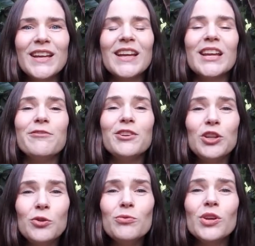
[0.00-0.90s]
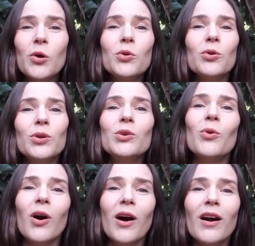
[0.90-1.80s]
If you know who you
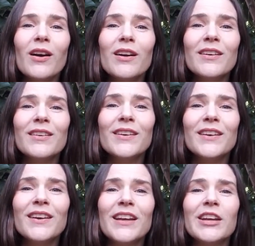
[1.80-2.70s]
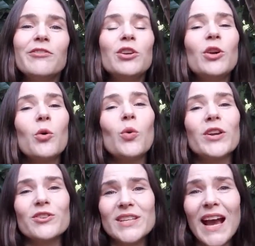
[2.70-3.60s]
are, if you know what
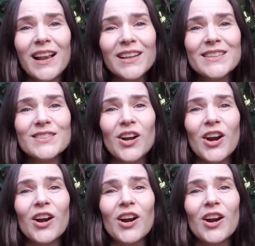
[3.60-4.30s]
your talents are,